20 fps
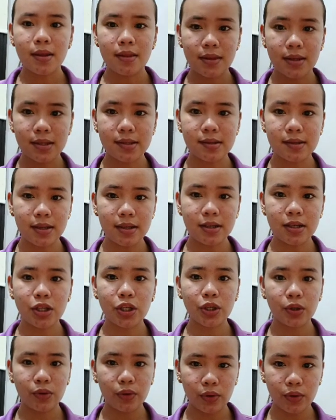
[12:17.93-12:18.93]
this scene
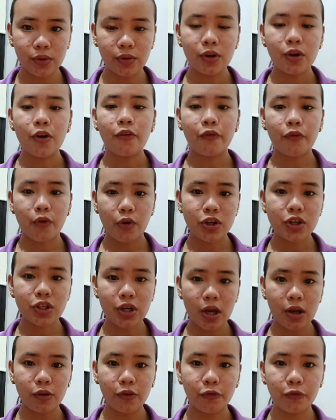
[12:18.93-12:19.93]
could
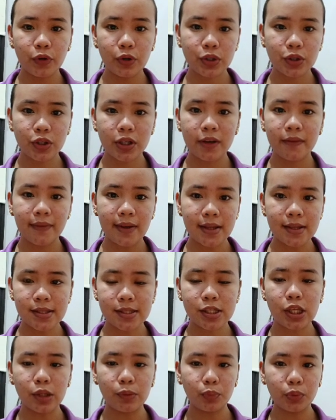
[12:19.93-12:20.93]
foreshadow future events
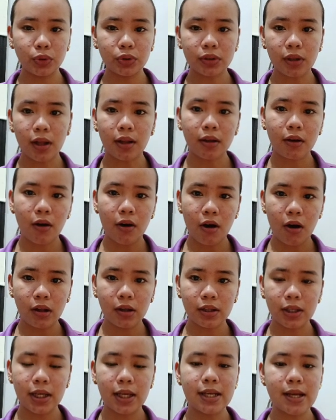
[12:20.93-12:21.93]
that put
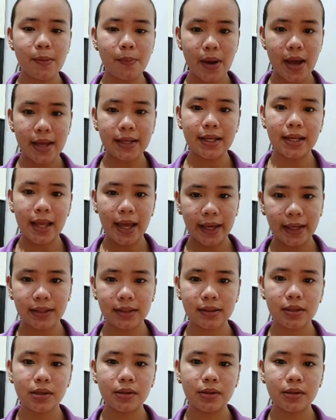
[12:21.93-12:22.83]
alcohol in a bad light.